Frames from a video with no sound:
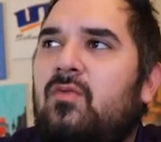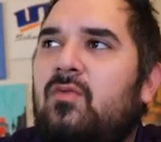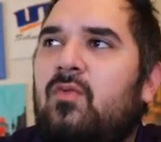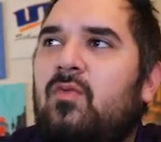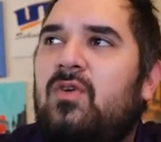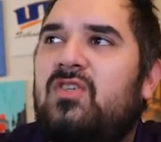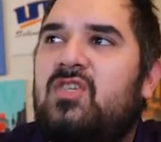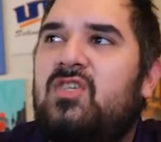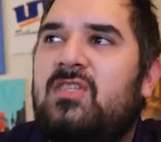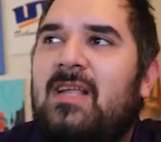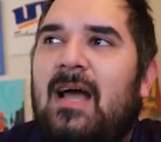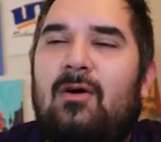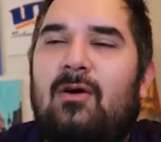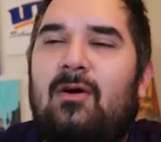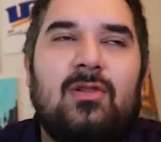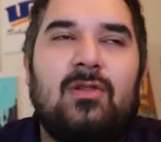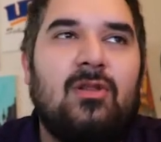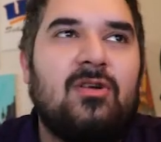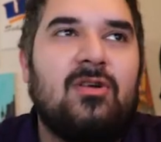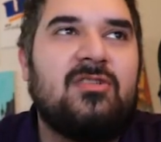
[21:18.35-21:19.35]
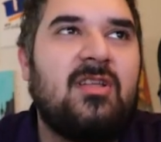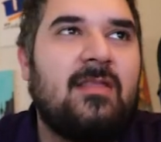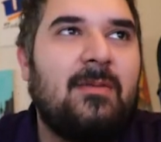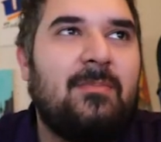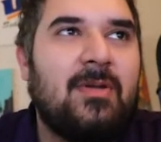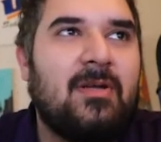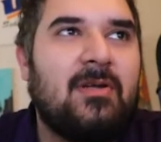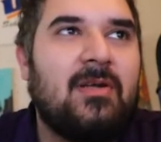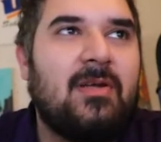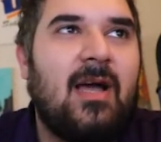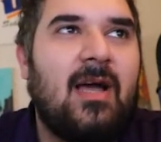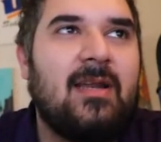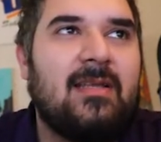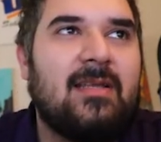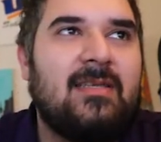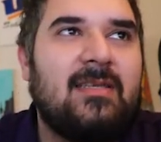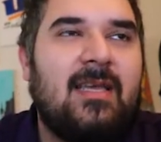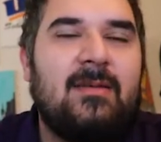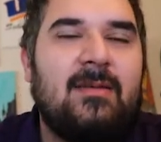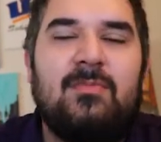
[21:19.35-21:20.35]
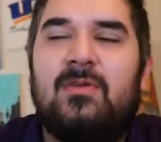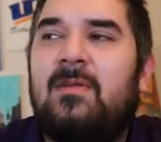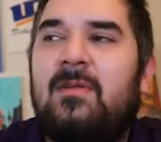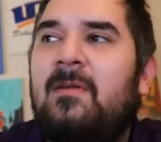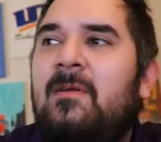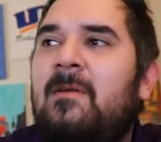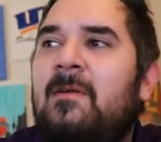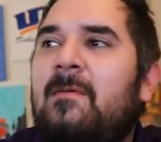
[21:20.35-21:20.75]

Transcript: which is how it looks on the periodic table,